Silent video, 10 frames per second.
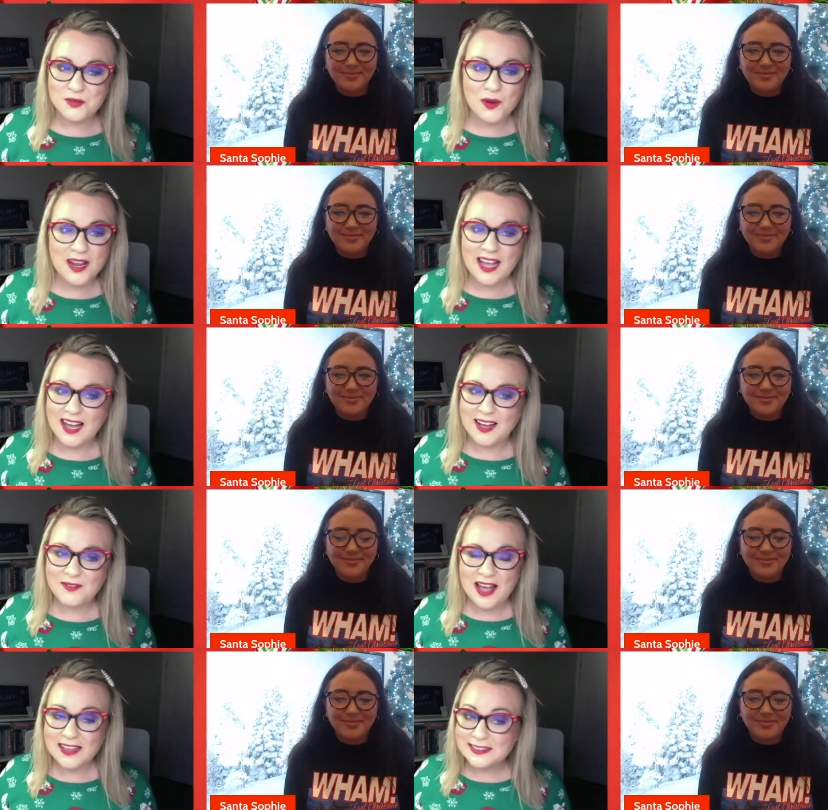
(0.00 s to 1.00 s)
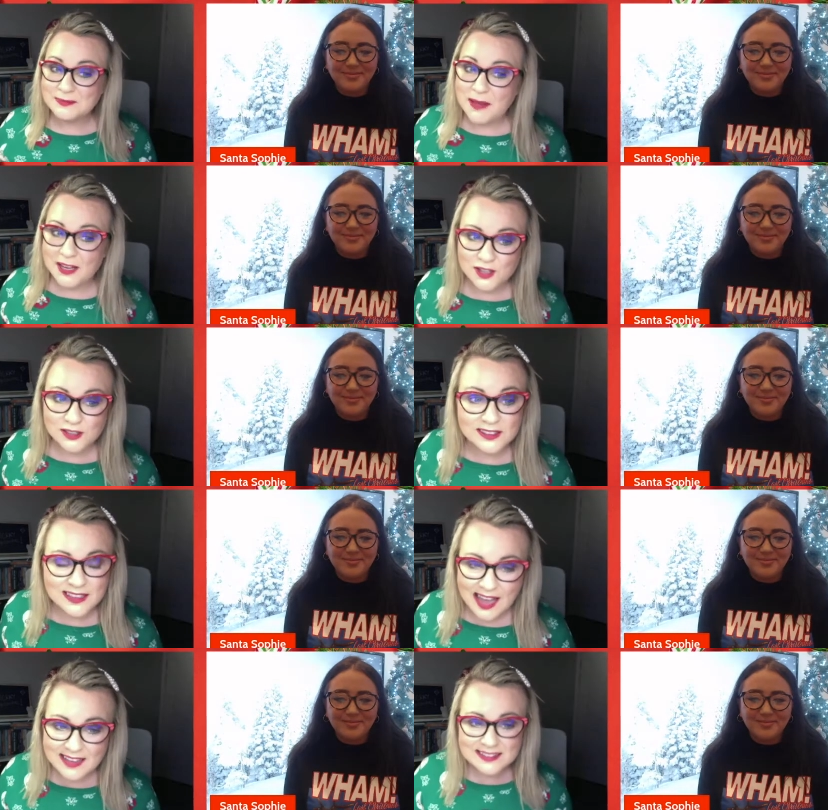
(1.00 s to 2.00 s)
Speaker 1: we have a special
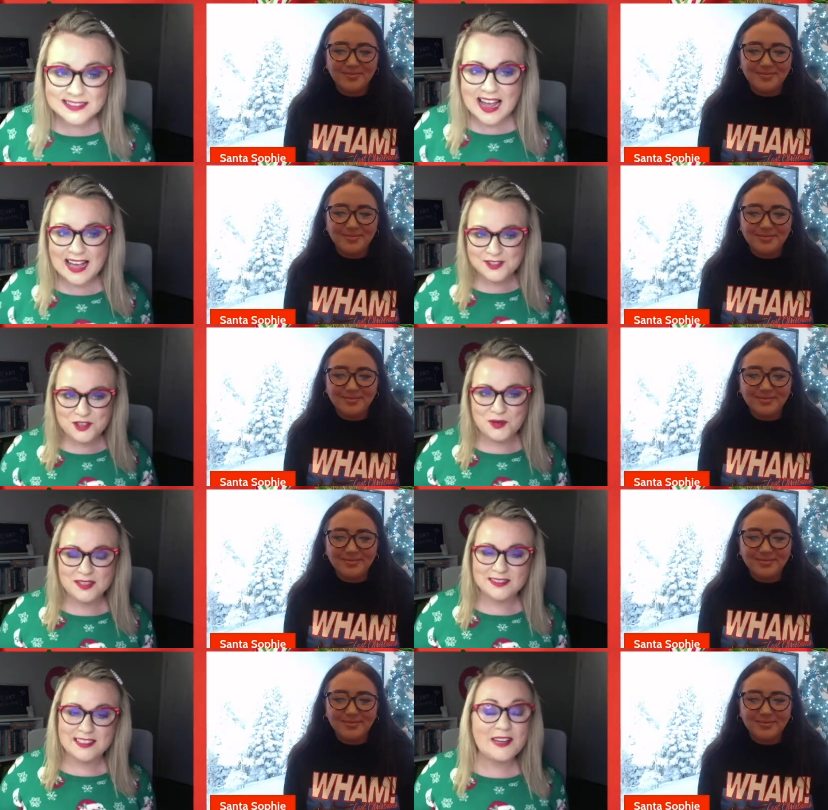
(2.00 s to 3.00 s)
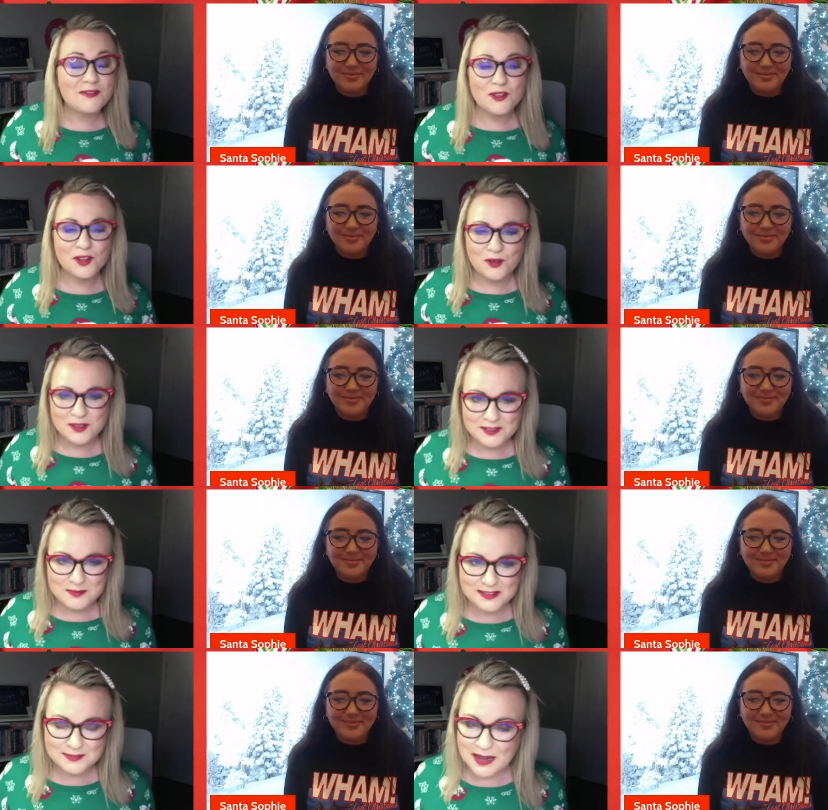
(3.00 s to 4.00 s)
guest, as you can see, for the Christmas
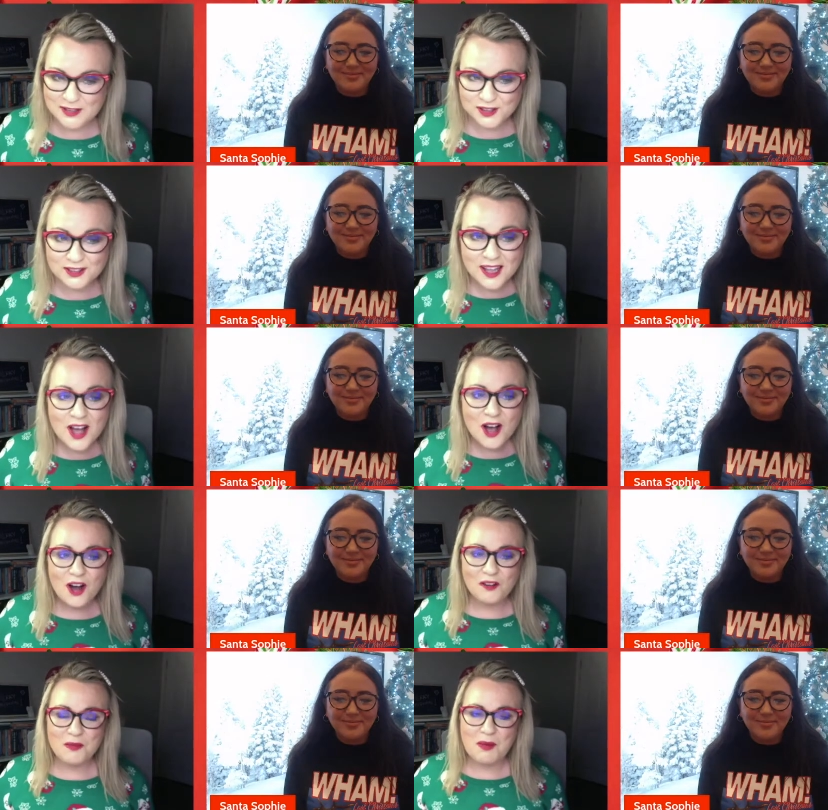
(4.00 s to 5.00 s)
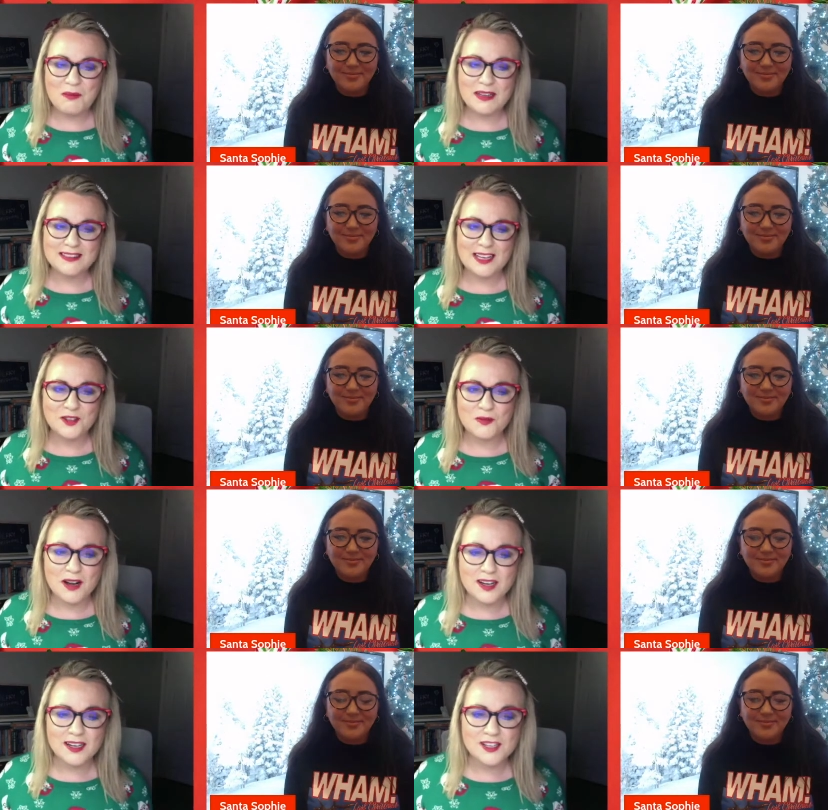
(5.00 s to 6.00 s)
special of the Public Sector
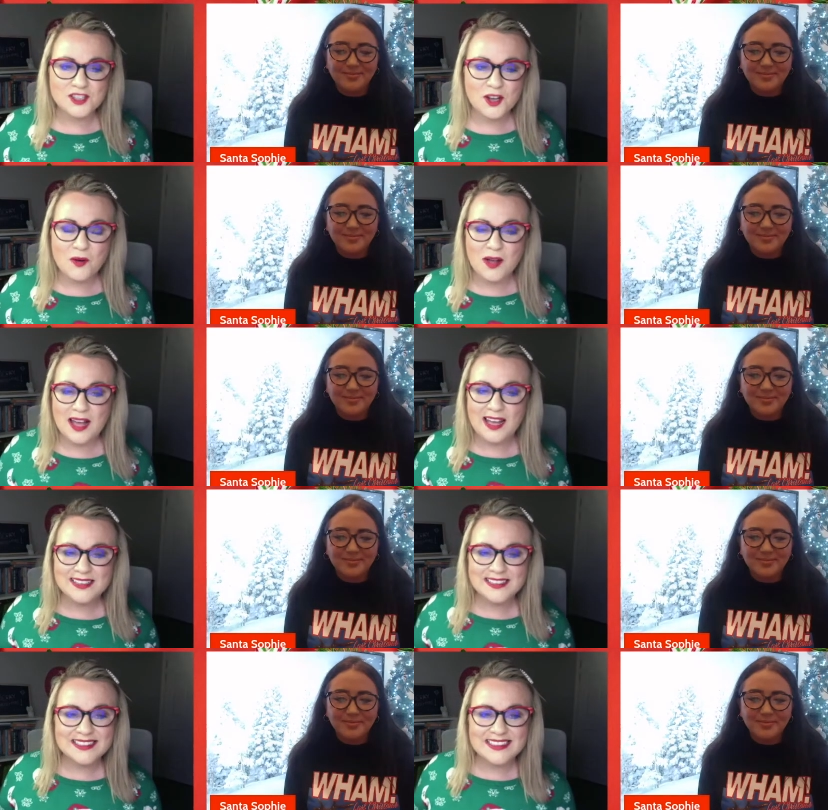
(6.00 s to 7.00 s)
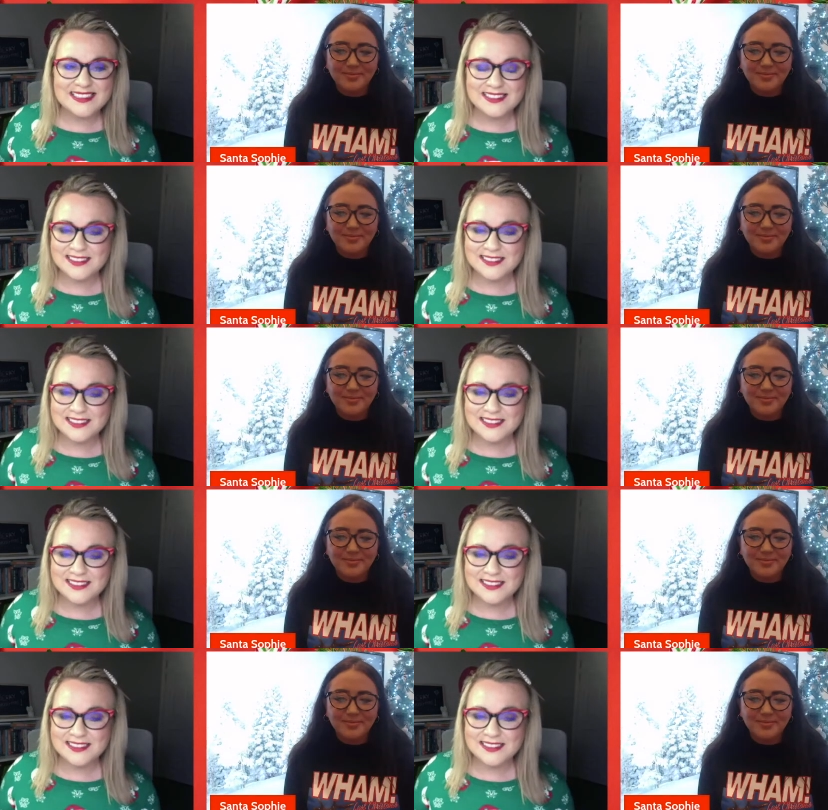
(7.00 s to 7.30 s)
Marketing Show, and it is